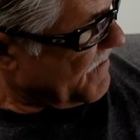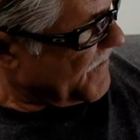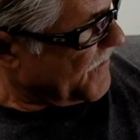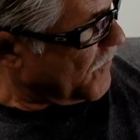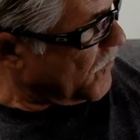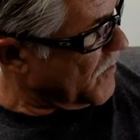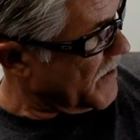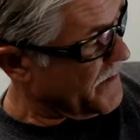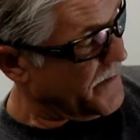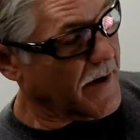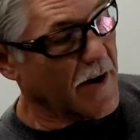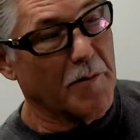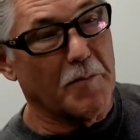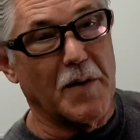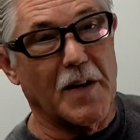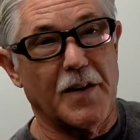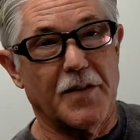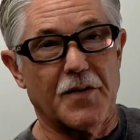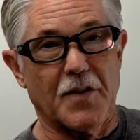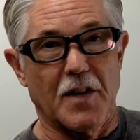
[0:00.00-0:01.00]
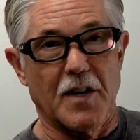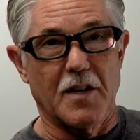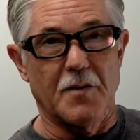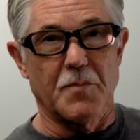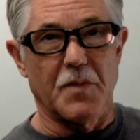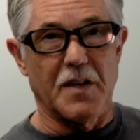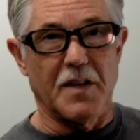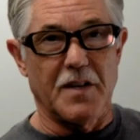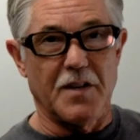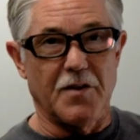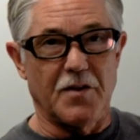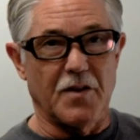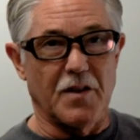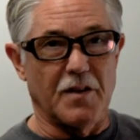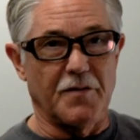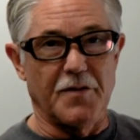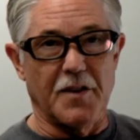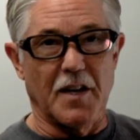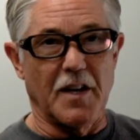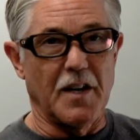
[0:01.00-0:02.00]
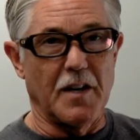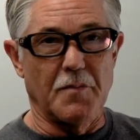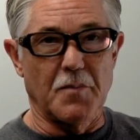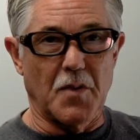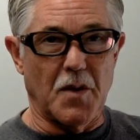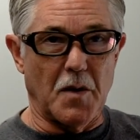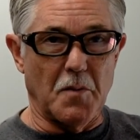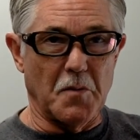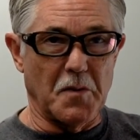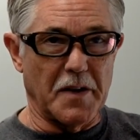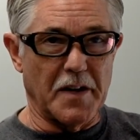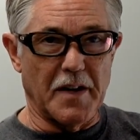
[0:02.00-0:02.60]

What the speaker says: 45 minutes on it, but you could have done it probably